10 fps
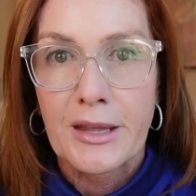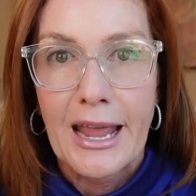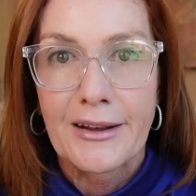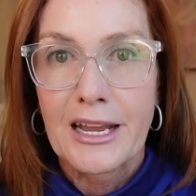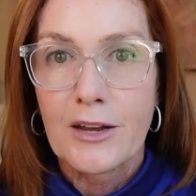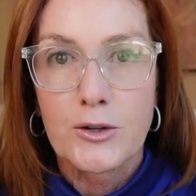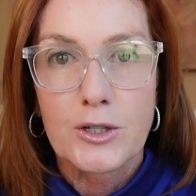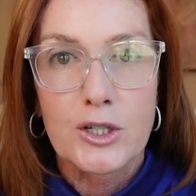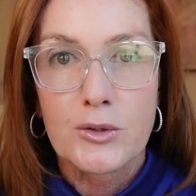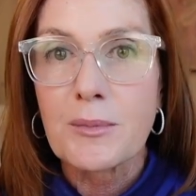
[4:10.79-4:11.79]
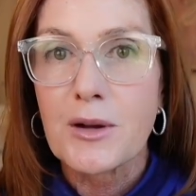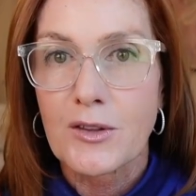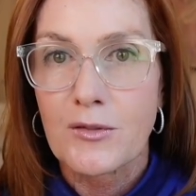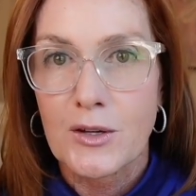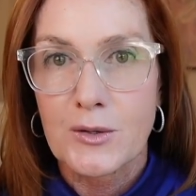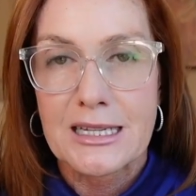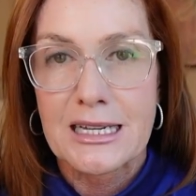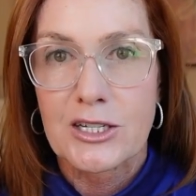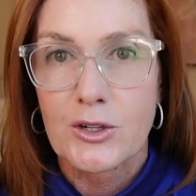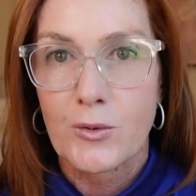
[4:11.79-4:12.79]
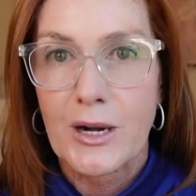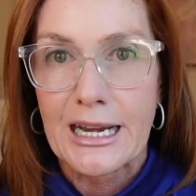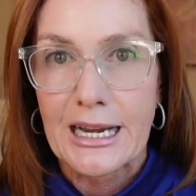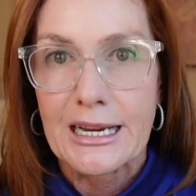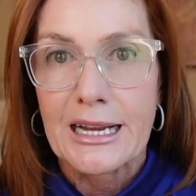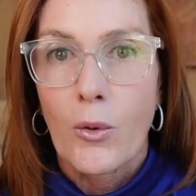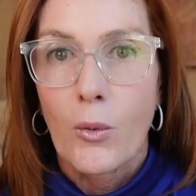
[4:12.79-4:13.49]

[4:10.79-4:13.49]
And if you're doing both of those things already,